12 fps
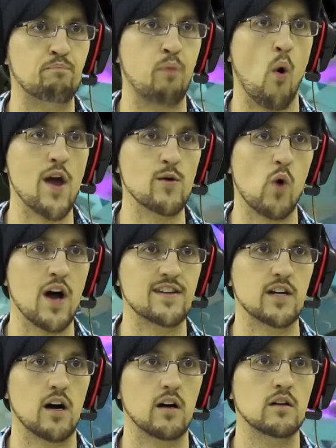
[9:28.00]
Boy
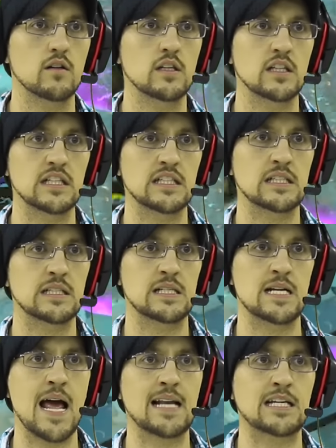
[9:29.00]
Wonder.
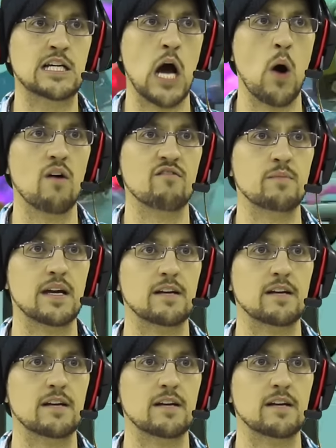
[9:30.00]
Let go of me.